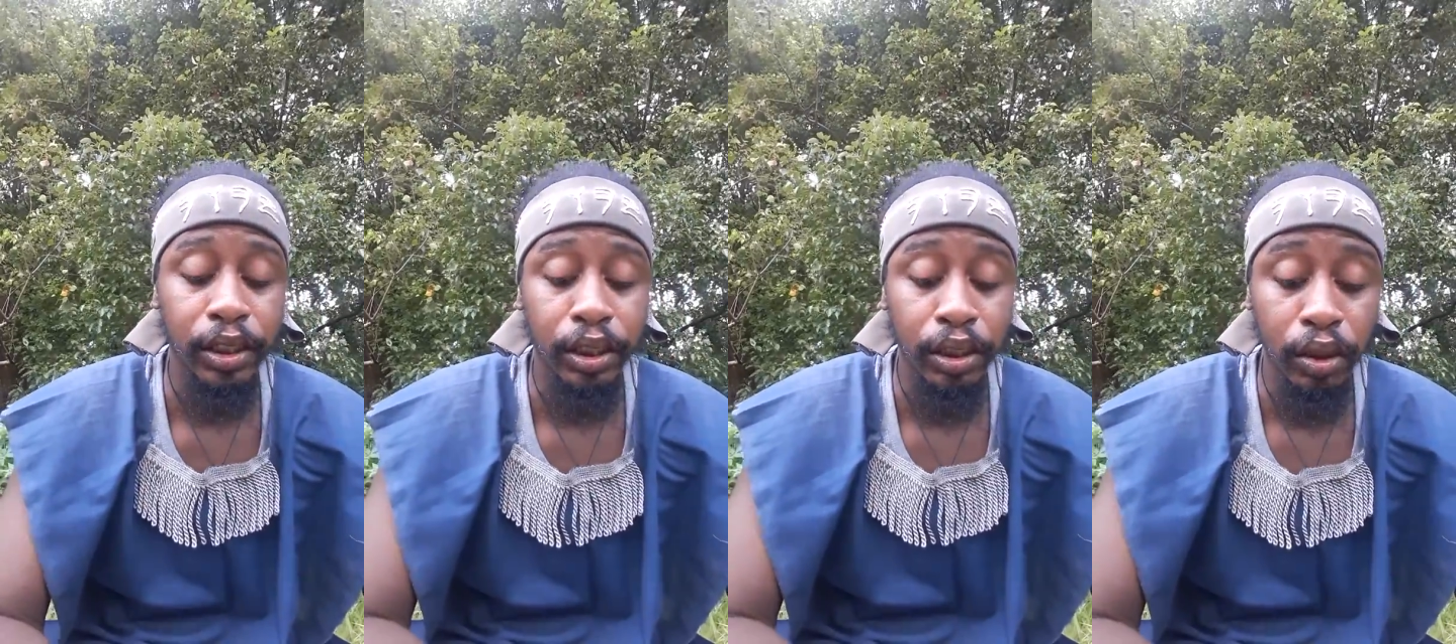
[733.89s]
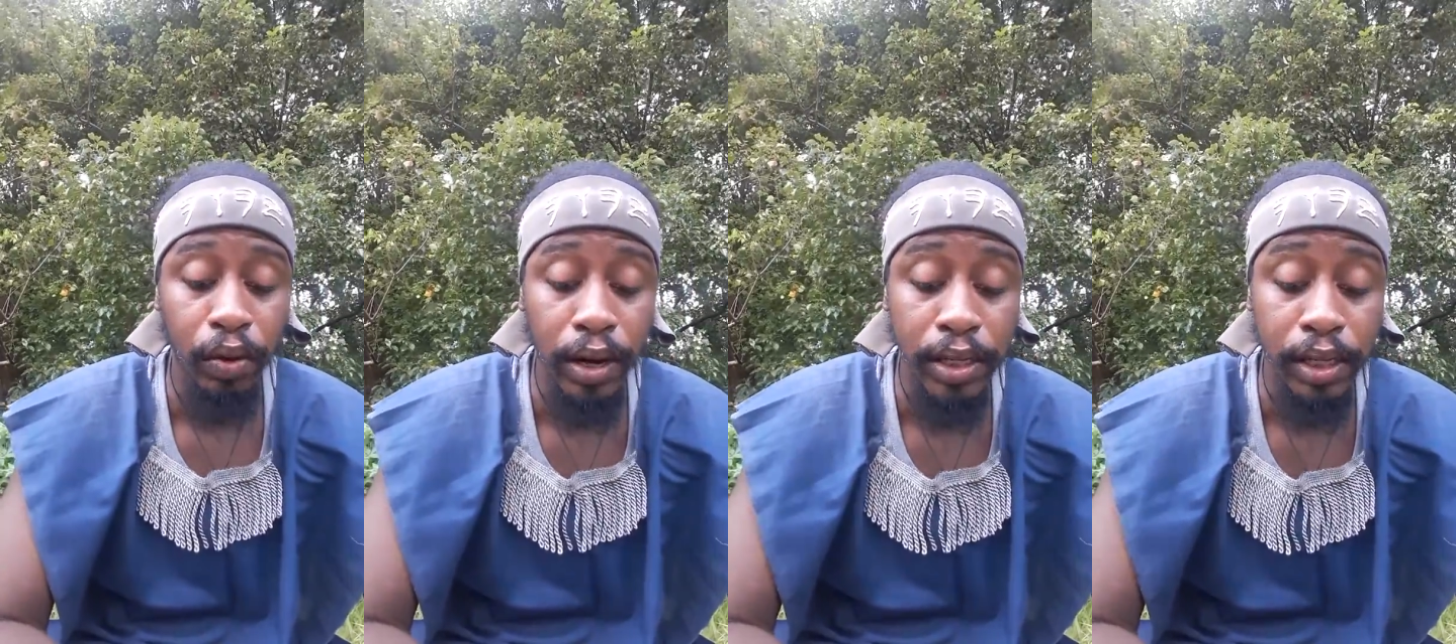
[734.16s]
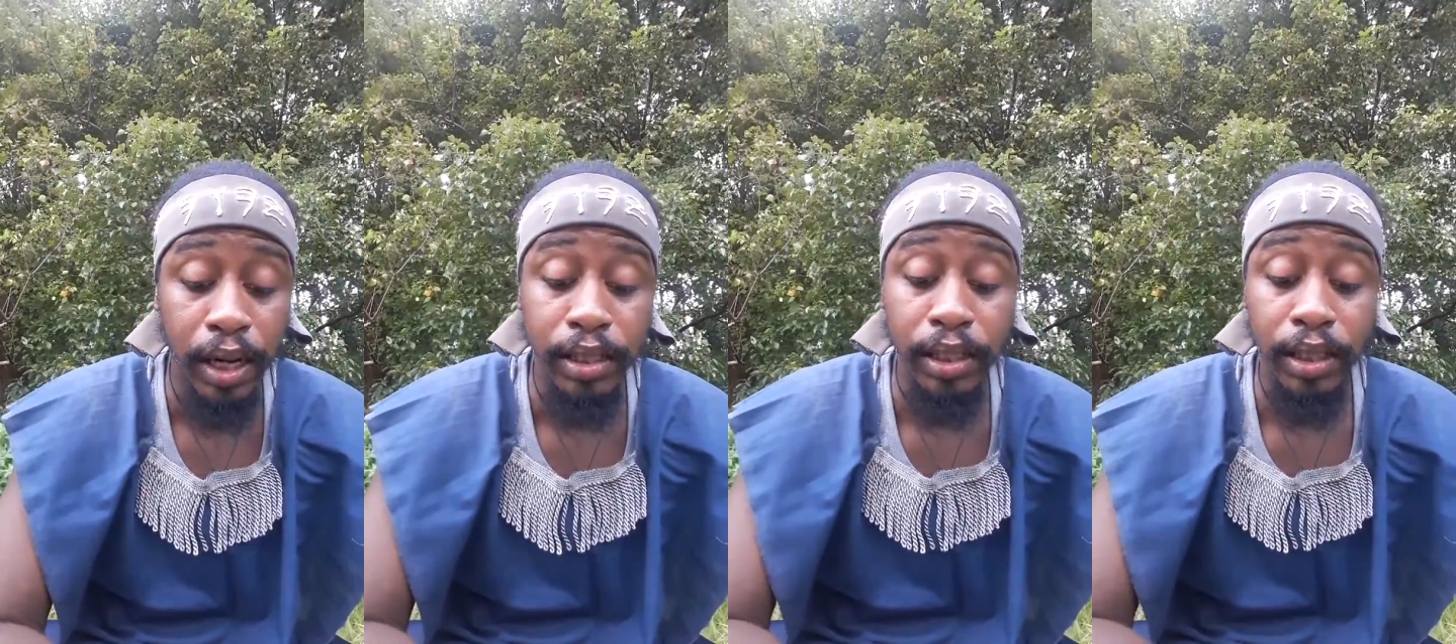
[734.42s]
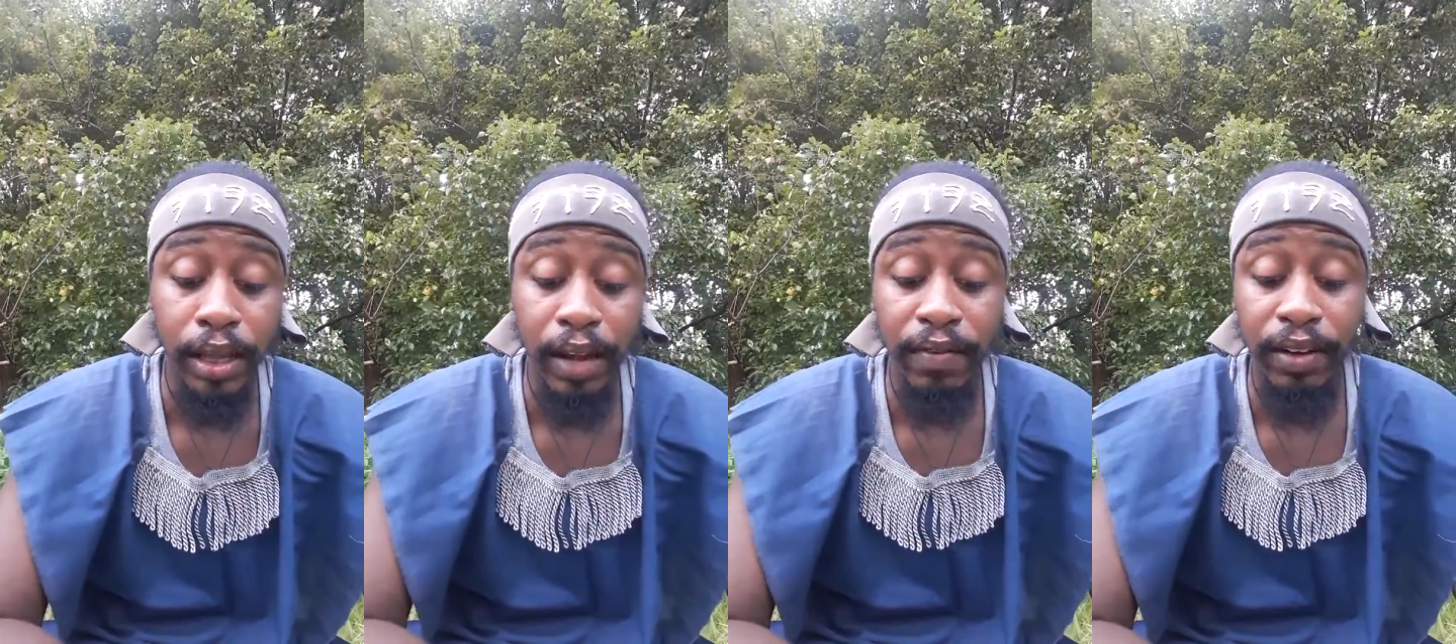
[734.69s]
your doings unto
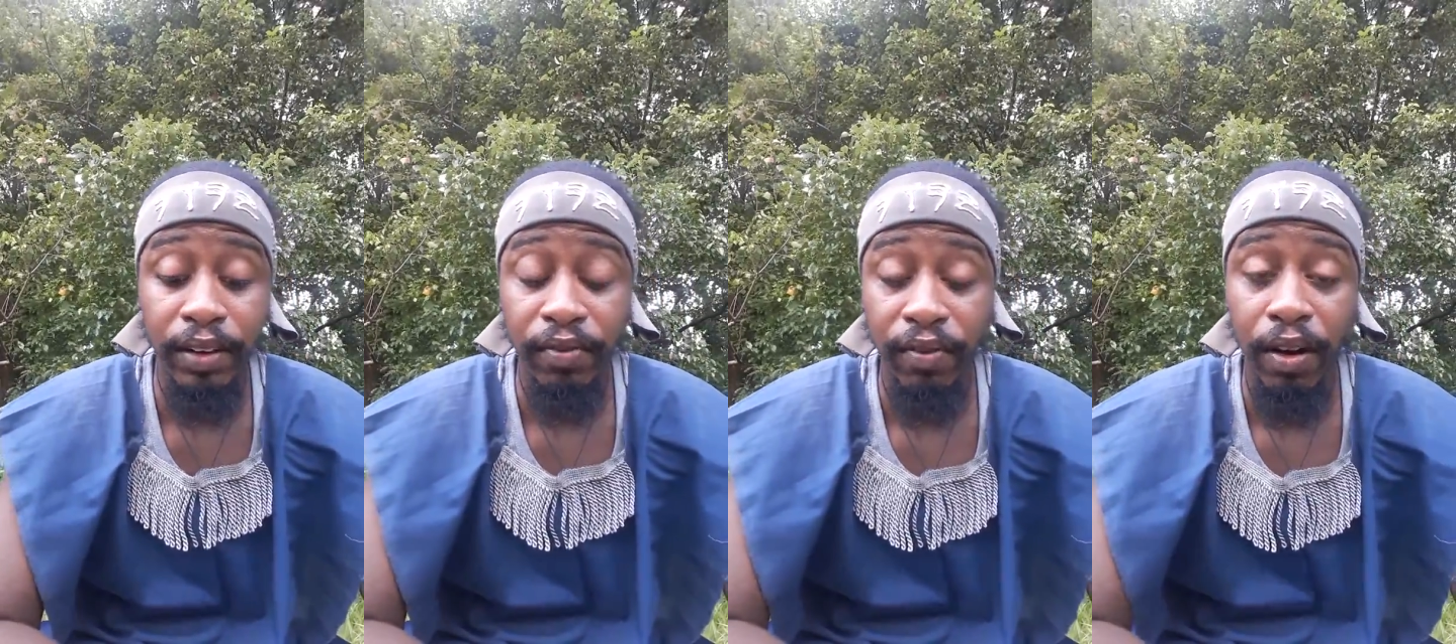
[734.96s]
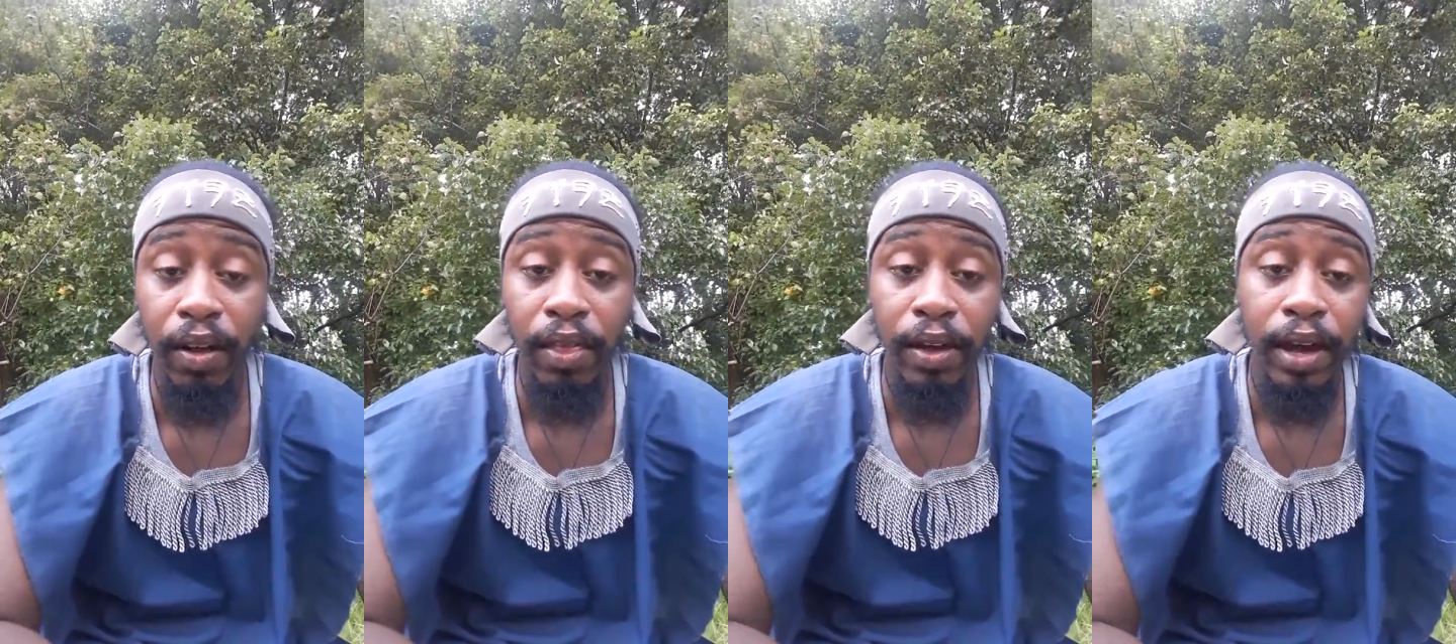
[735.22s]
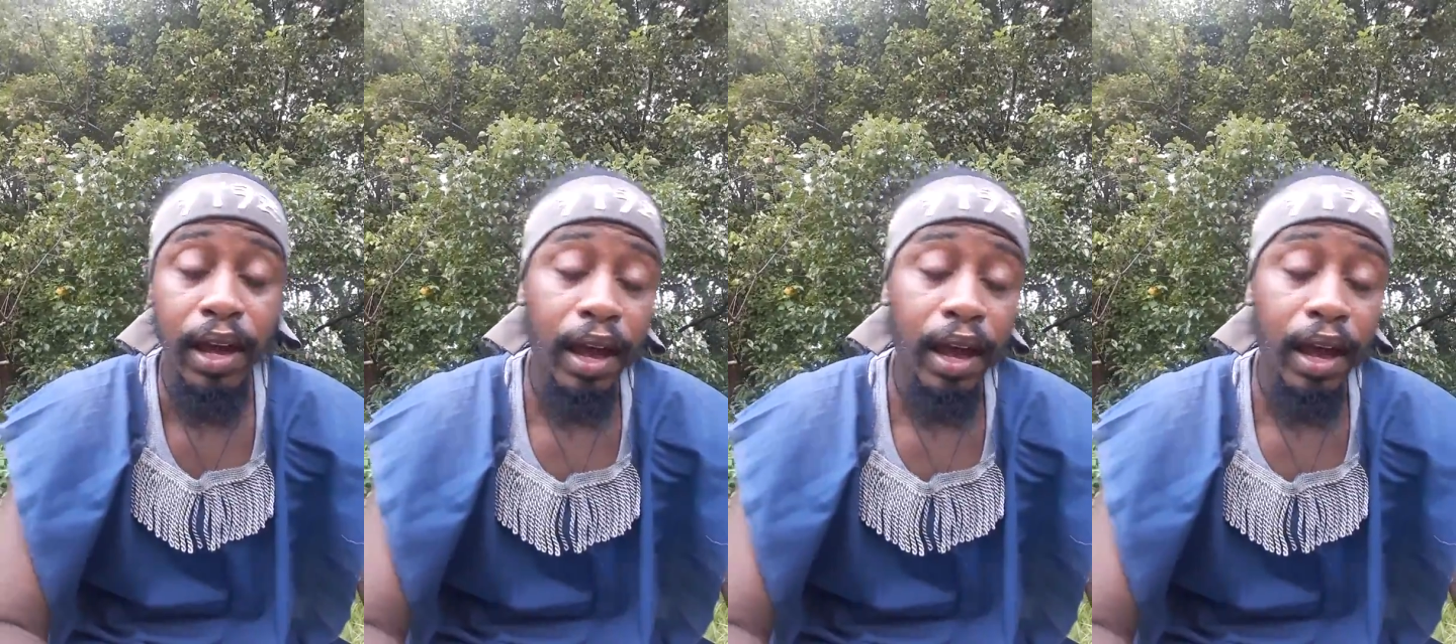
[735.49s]
the Heavenly Father,